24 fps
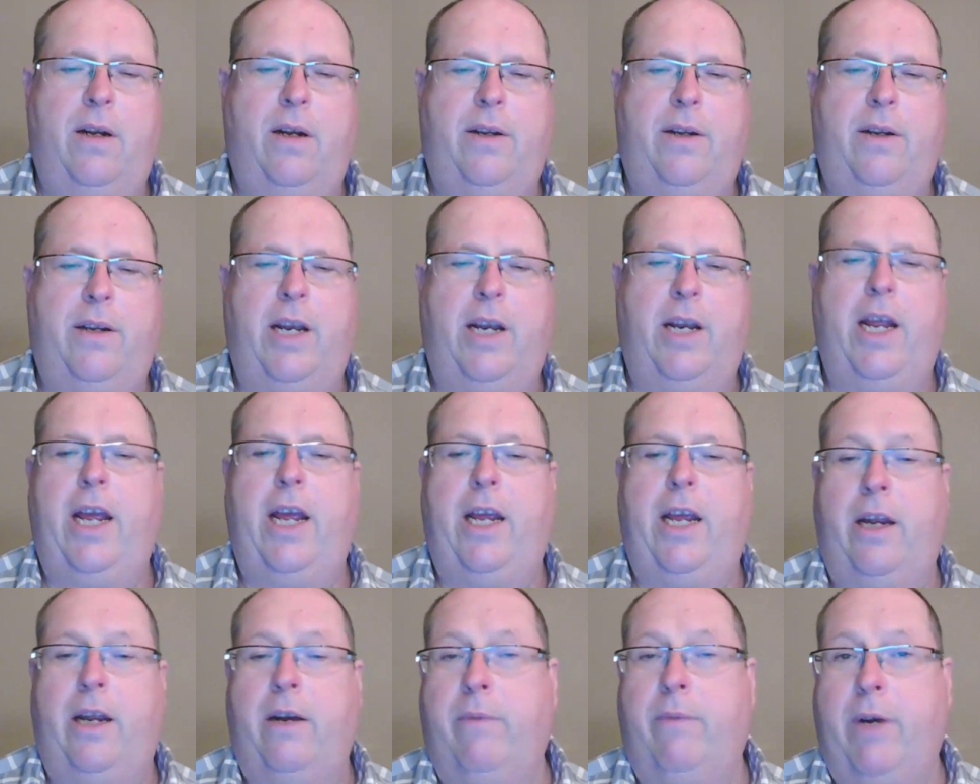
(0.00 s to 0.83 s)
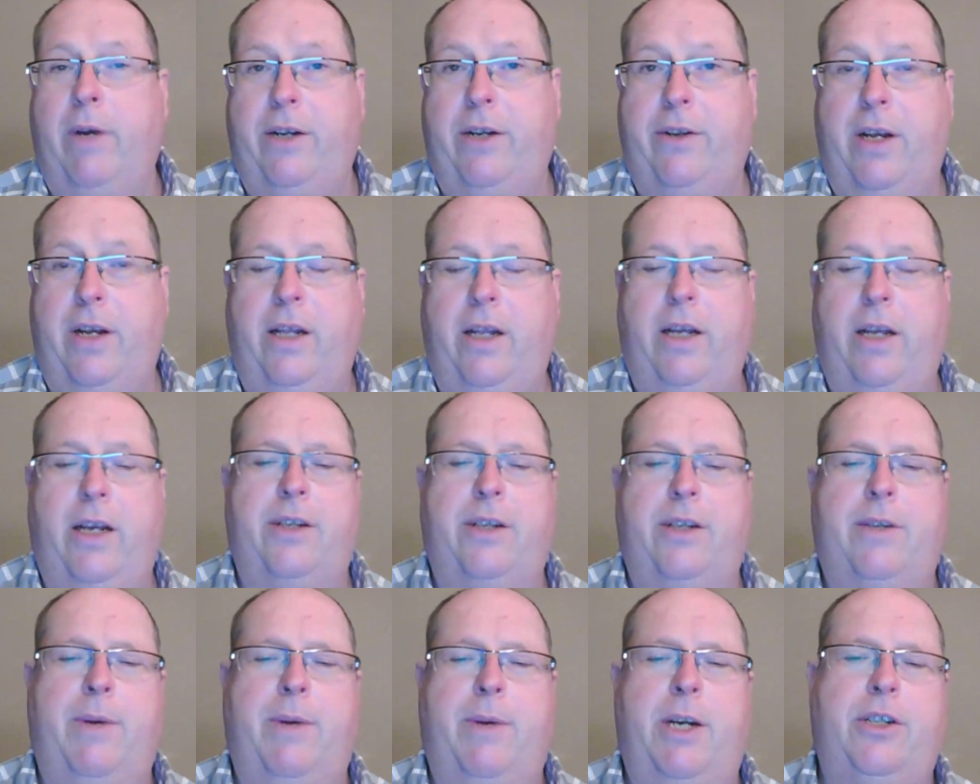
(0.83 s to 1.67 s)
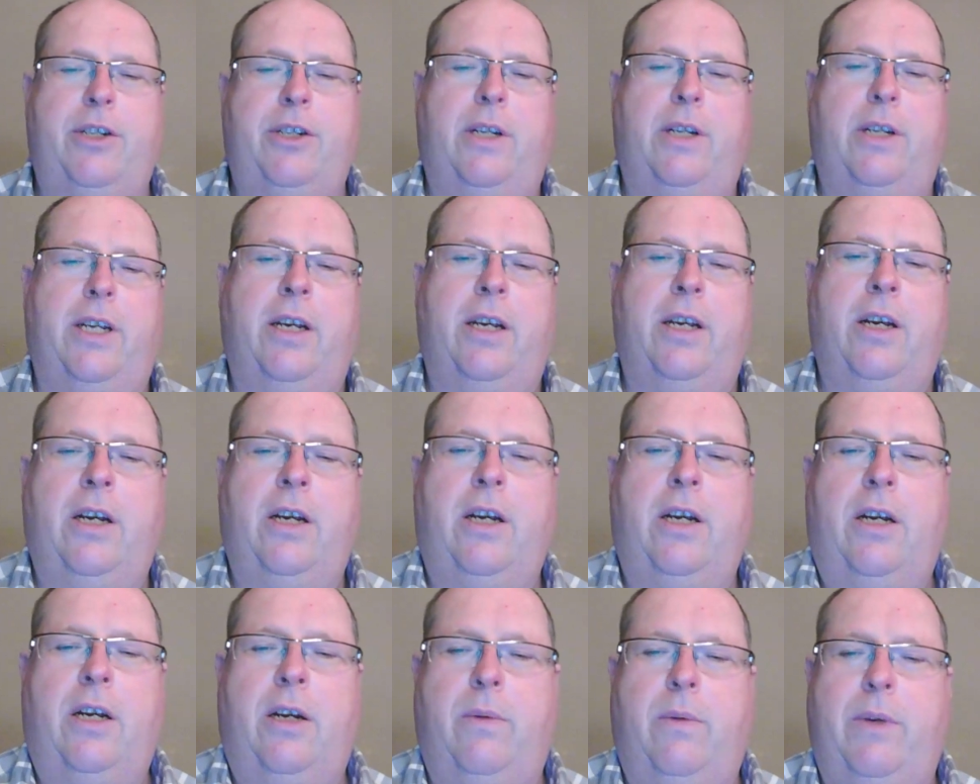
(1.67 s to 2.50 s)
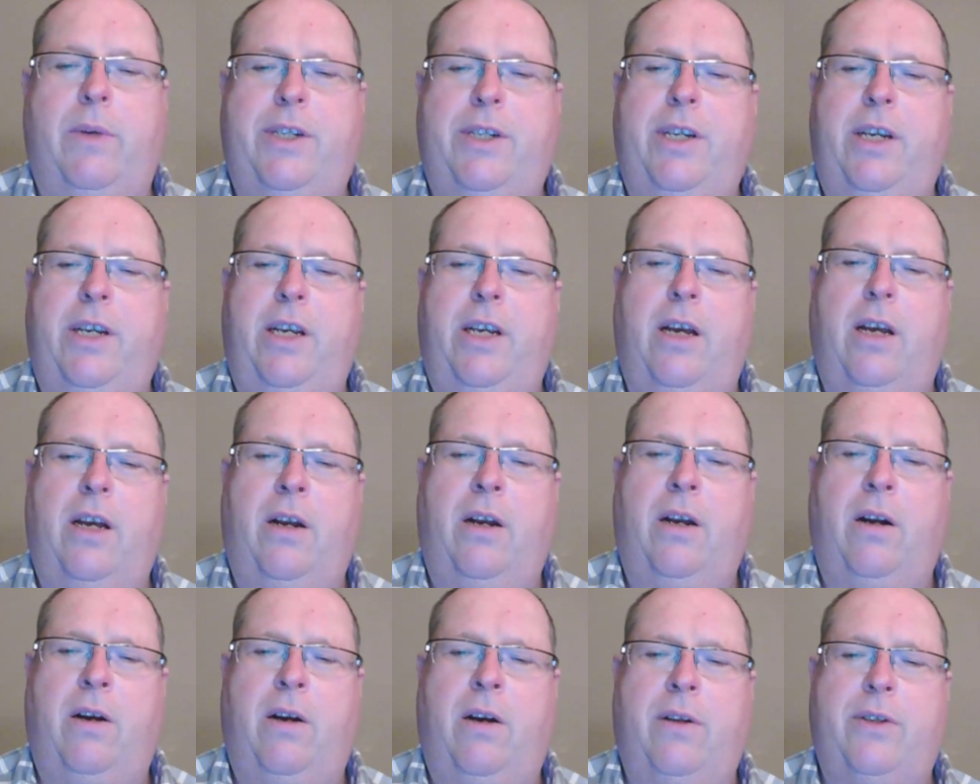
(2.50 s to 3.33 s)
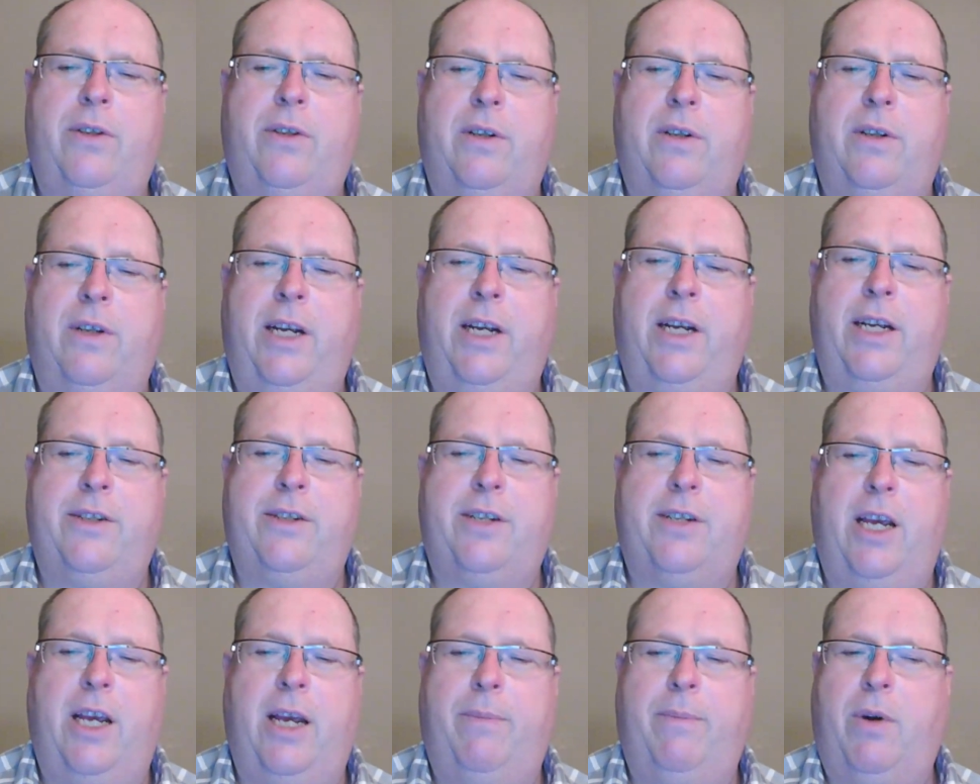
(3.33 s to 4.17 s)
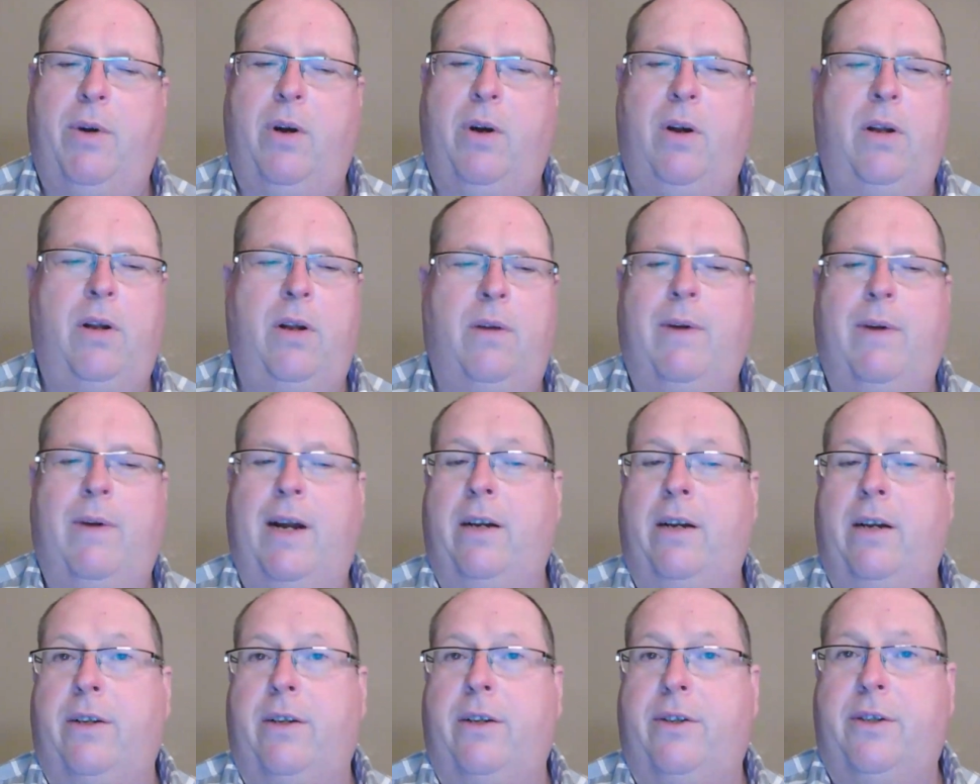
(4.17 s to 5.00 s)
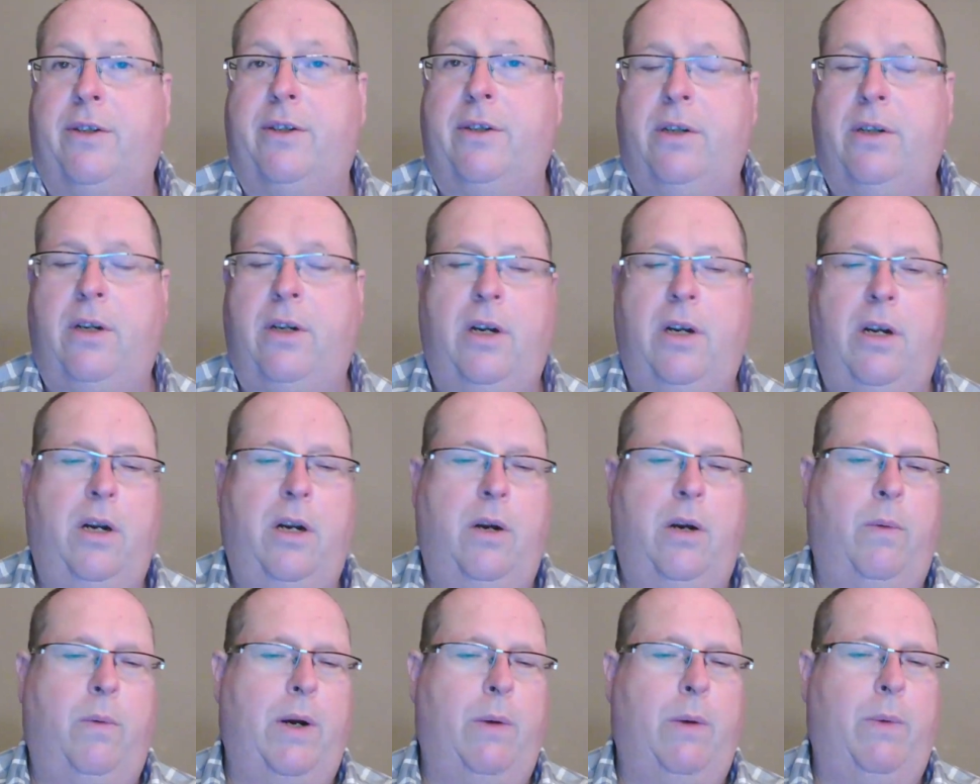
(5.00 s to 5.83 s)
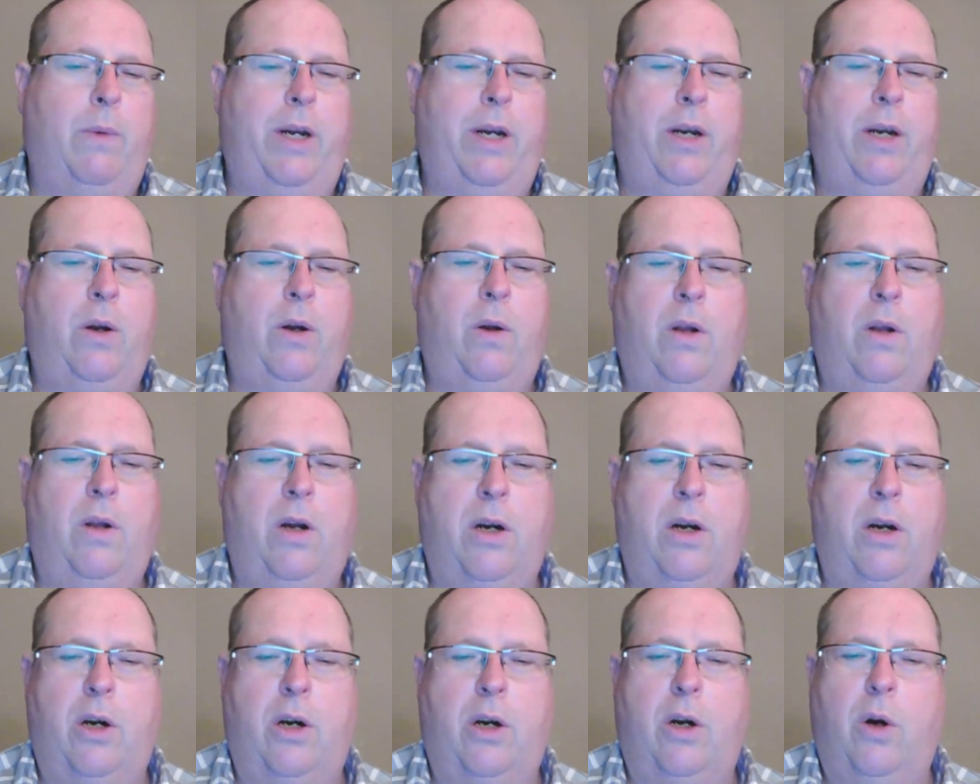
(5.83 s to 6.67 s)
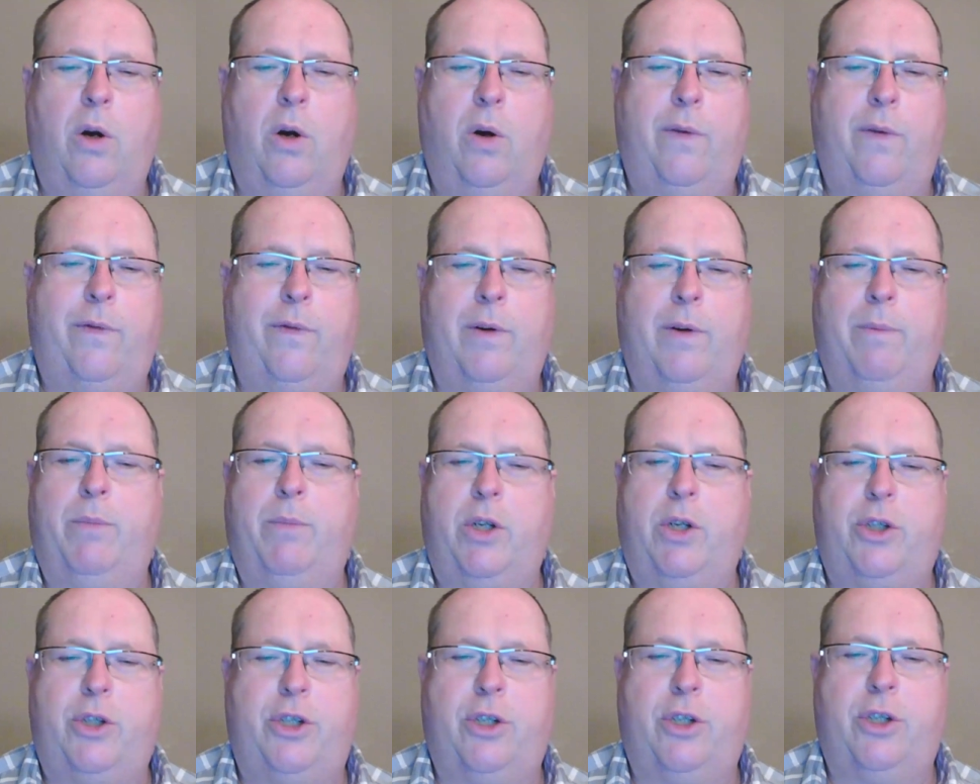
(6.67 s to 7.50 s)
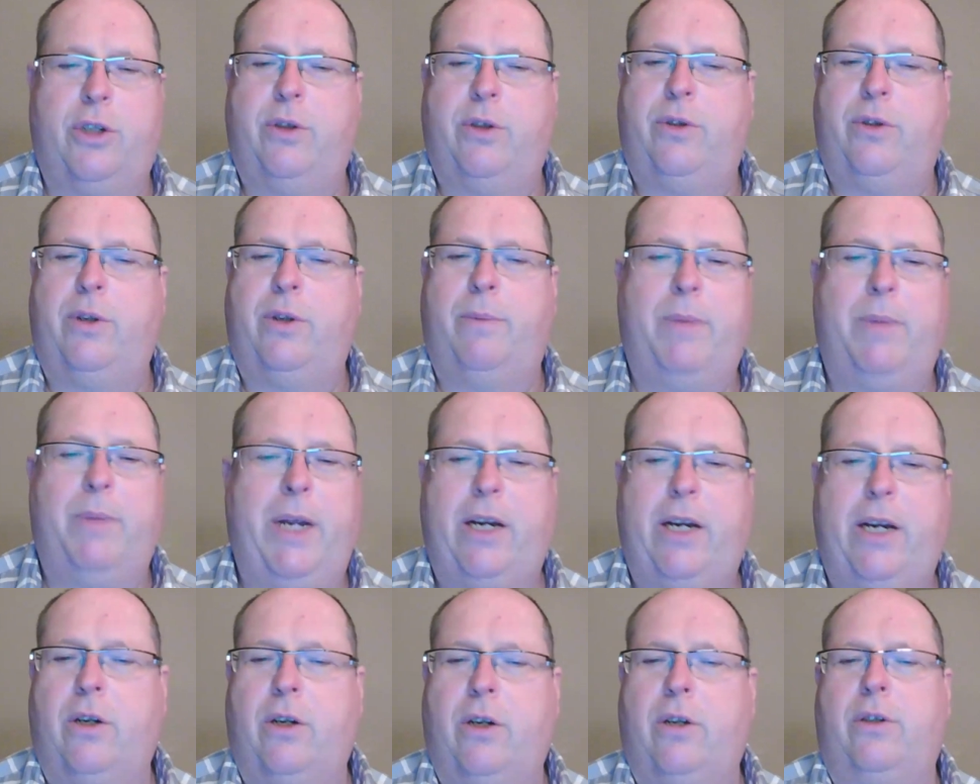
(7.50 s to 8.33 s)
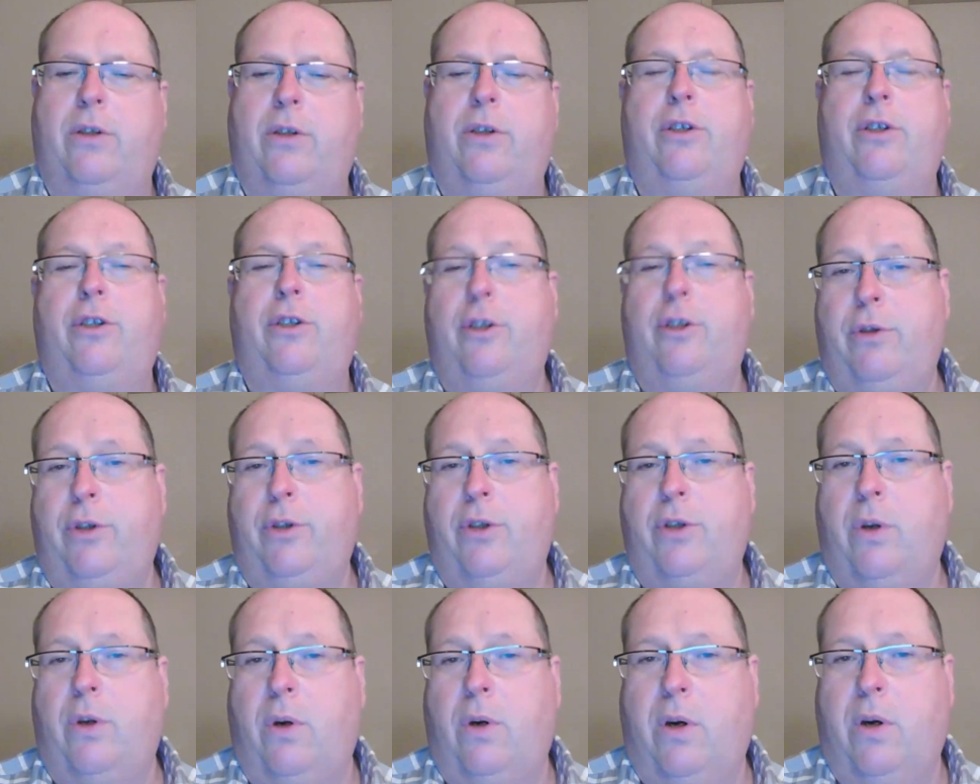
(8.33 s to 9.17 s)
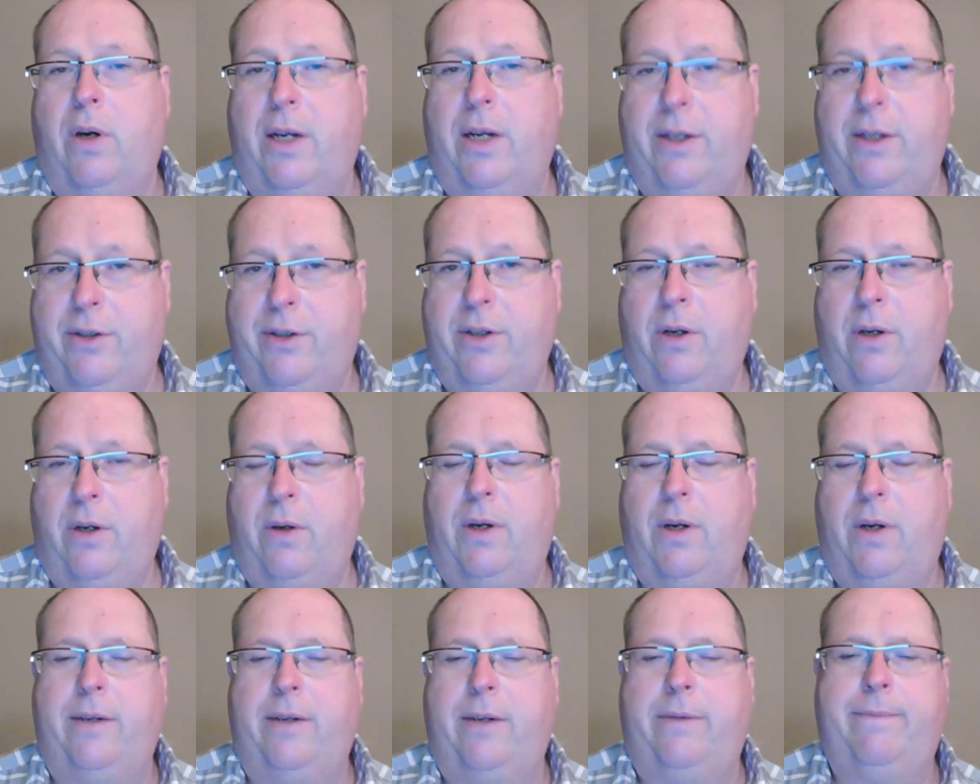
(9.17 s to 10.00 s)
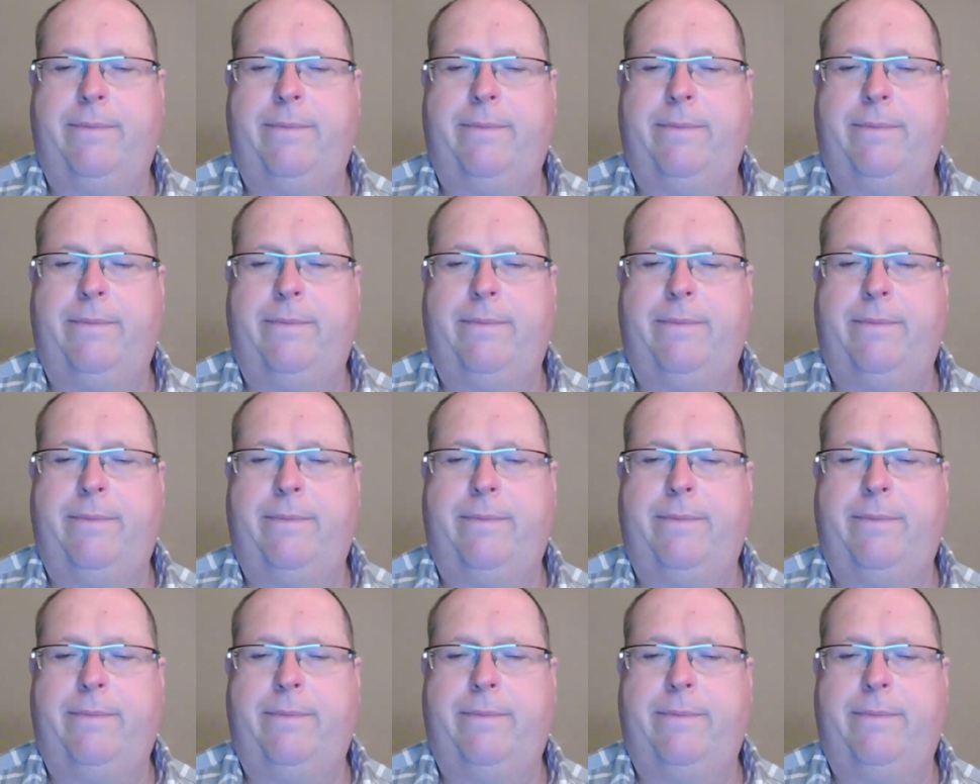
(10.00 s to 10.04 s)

Today, in retailing especially, we see an altered landscape all around us, where we no longer go from butcher to baker to shoe store and so on.